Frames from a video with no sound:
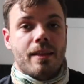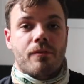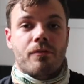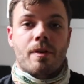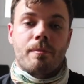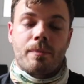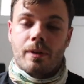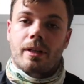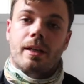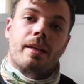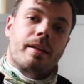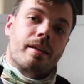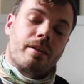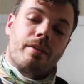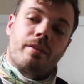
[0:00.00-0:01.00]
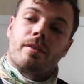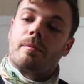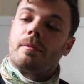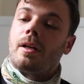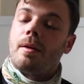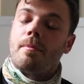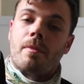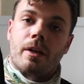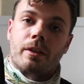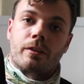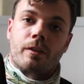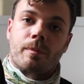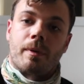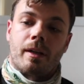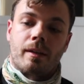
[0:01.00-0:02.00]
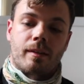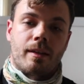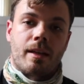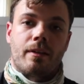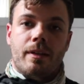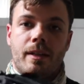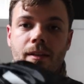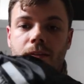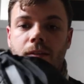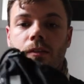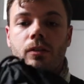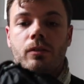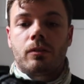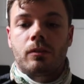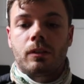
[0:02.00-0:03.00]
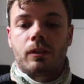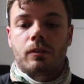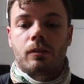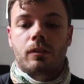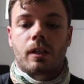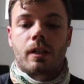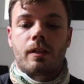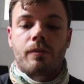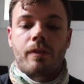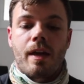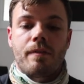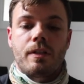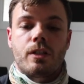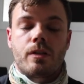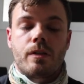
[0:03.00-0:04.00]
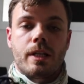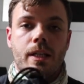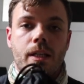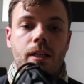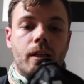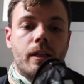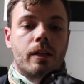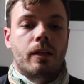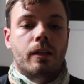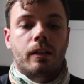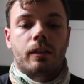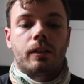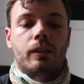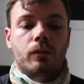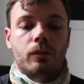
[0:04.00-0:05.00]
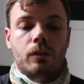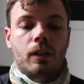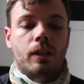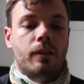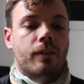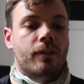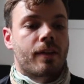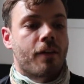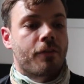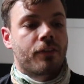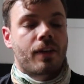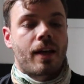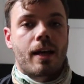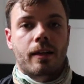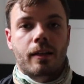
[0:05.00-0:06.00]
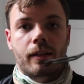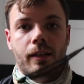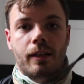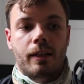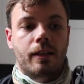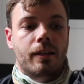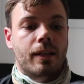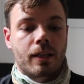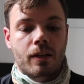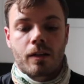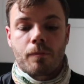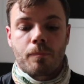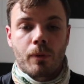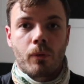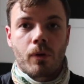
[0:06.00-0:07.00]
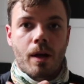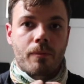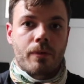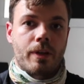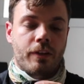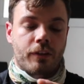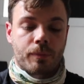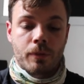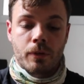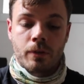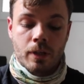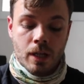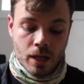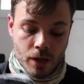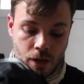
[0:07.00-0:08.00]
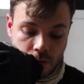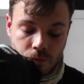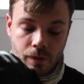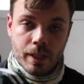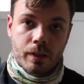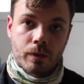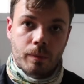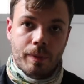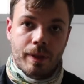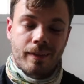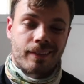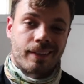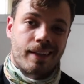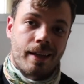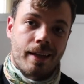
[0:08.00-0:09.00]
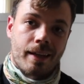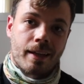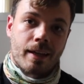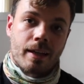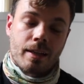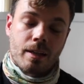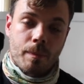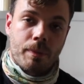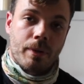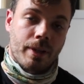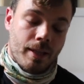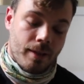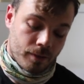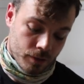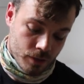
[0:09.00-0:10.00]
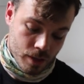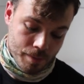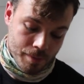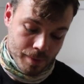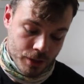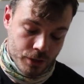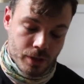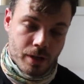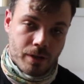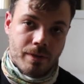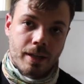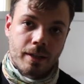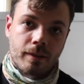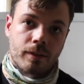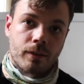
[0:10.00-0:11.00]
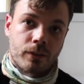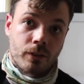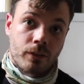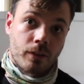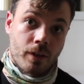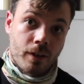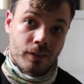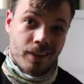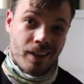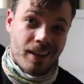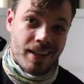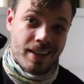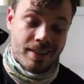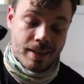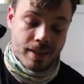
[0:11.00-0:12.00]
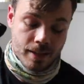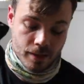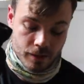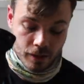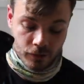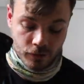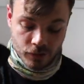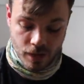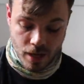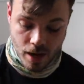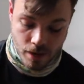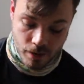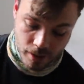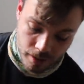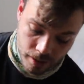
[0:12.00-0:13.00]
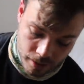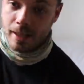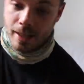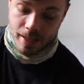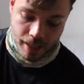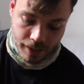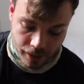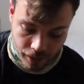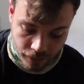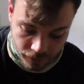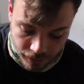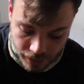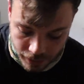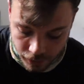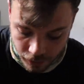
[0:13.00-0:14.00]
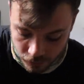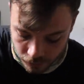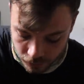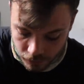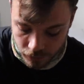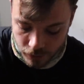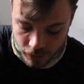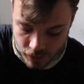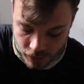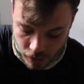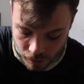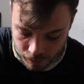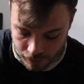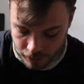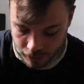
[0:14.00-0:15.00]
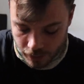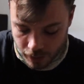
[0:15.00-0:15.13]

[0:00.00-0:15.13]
in the front pocket goes my microspikes, and they're in these cool little kind of heavy duty little stuff sack. They kind of ball up really small. Really cool piece of kit, and I'll put these on top of my trail runners as soon as I start hitting the snow. But in that goes on the top,